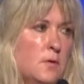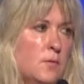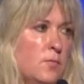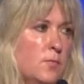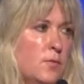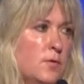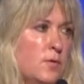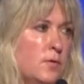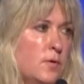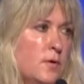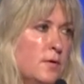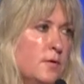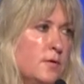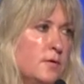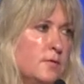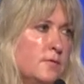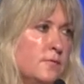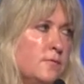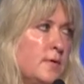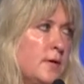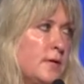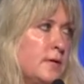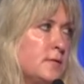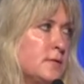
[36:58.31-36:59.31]
with all the
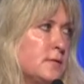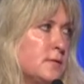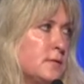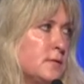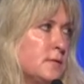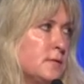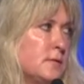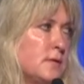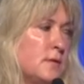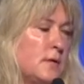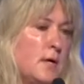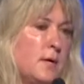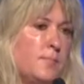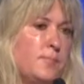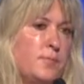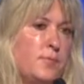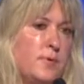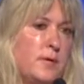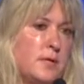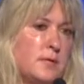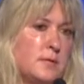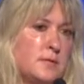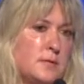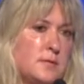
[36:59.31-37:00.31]
devices and
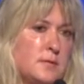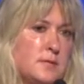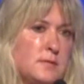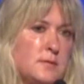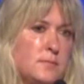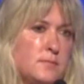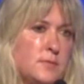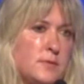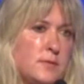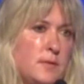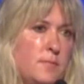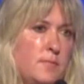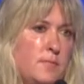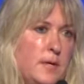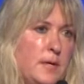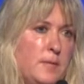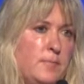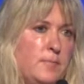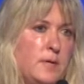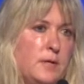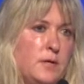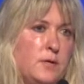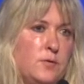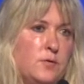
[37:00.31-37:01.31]
operating systems that
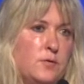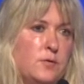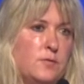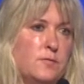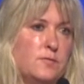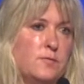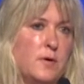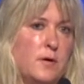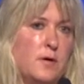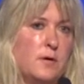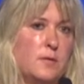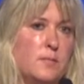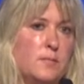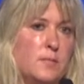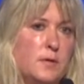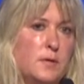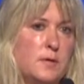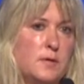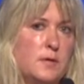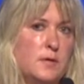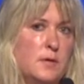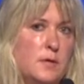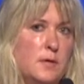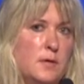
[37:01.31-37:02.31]
be in your
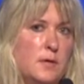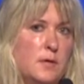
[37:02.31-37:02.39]
environment